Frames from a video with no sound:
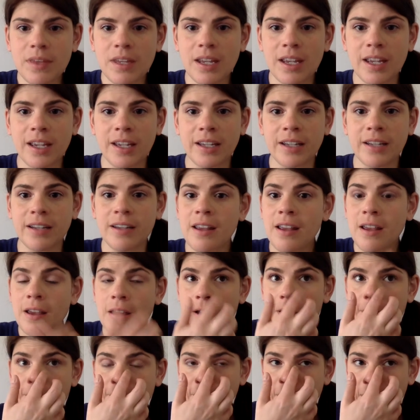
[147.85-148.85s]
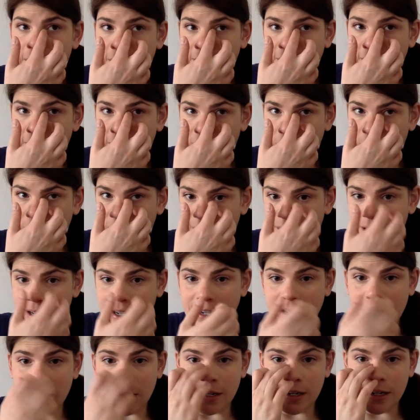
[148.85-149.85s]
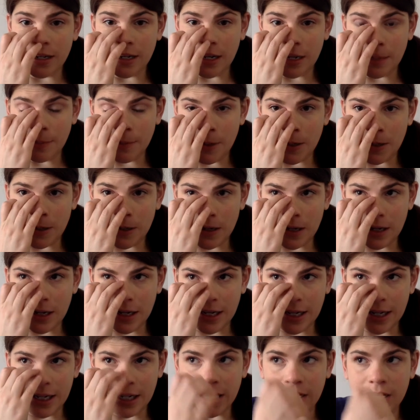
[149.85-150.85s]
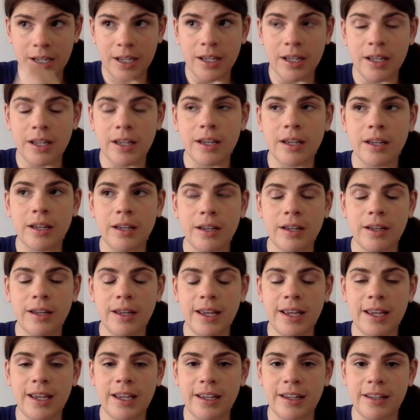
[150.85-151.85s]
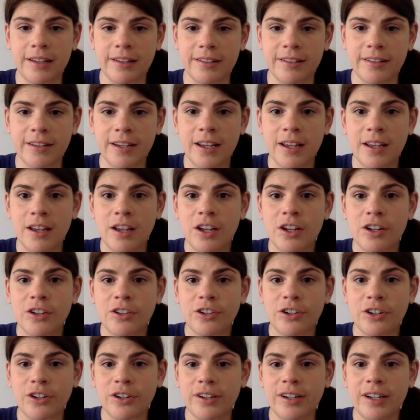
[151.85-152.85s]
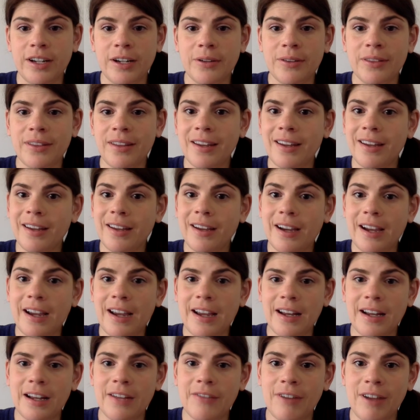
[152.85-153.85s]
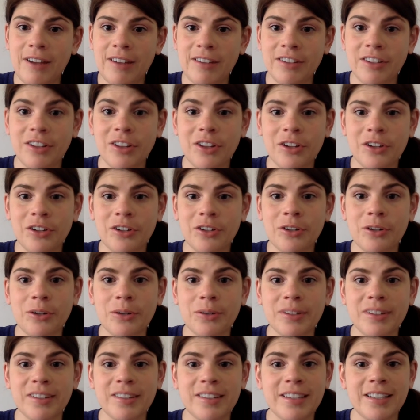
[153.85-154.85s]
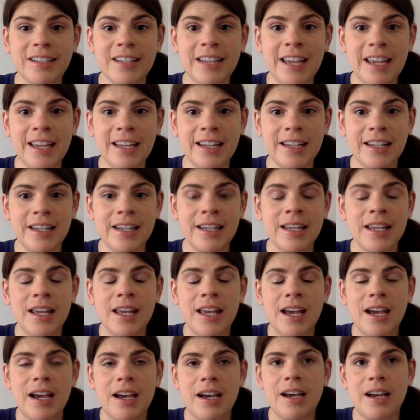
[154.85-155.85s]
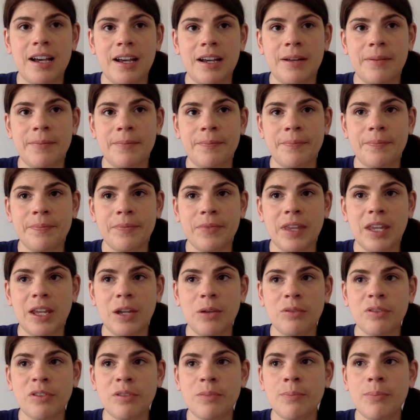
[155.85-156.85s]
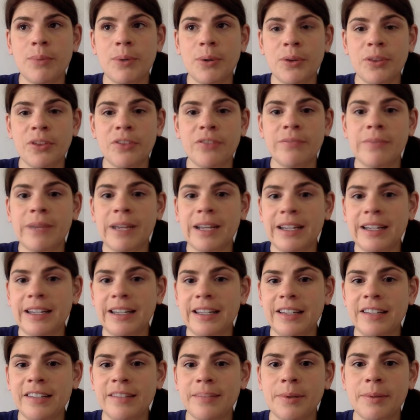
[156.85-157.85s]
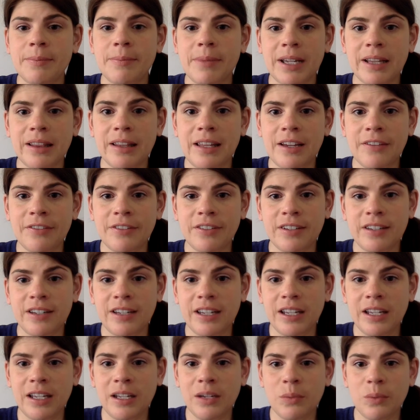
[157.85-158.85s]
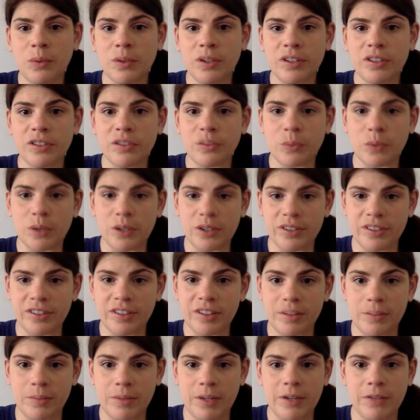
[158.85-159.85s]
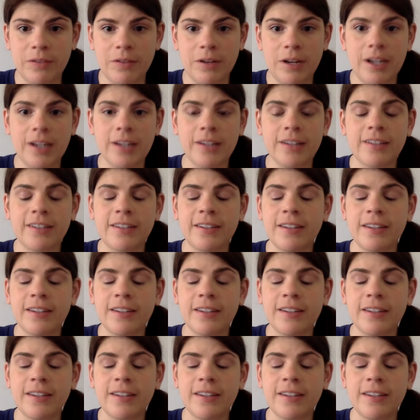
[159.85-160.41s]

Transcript: And finally I went and I got an MRI, and turned out that I had avascular necrosis again. It was in both of my knees, but my left knee was worse than my right.